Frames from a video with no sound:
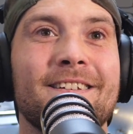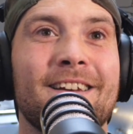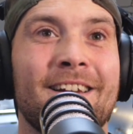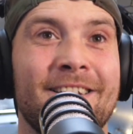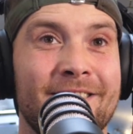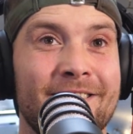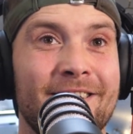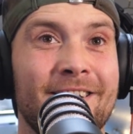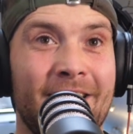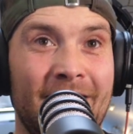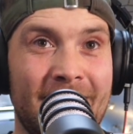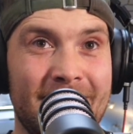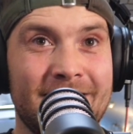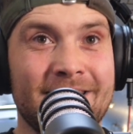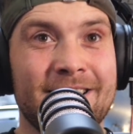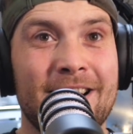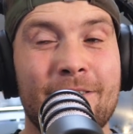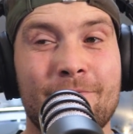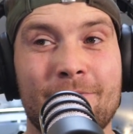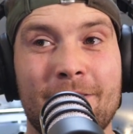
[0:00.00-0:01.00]
and like you
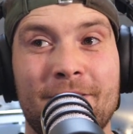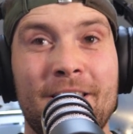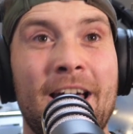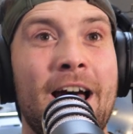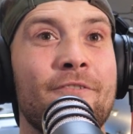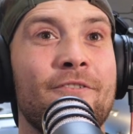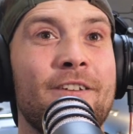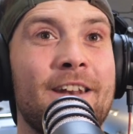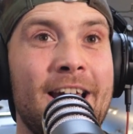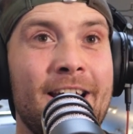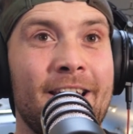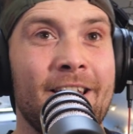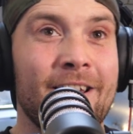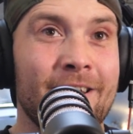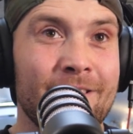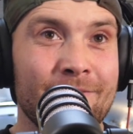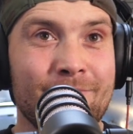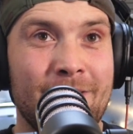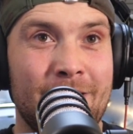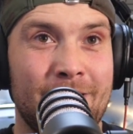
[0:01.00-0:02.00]
say, with having
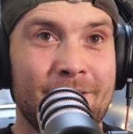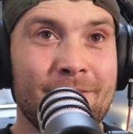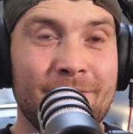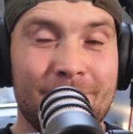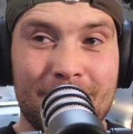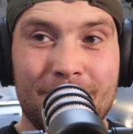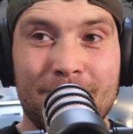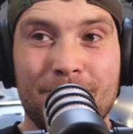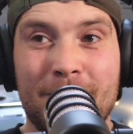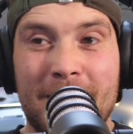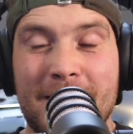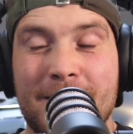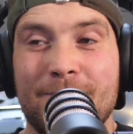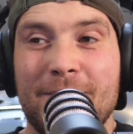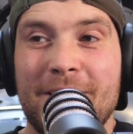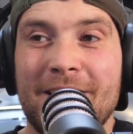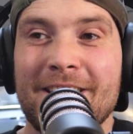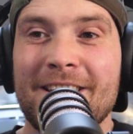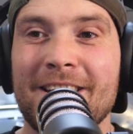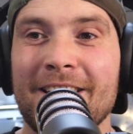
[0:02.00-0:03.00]
Ella, my
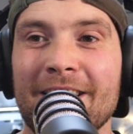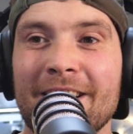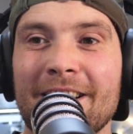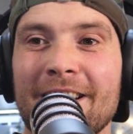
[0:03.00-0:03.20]
baby,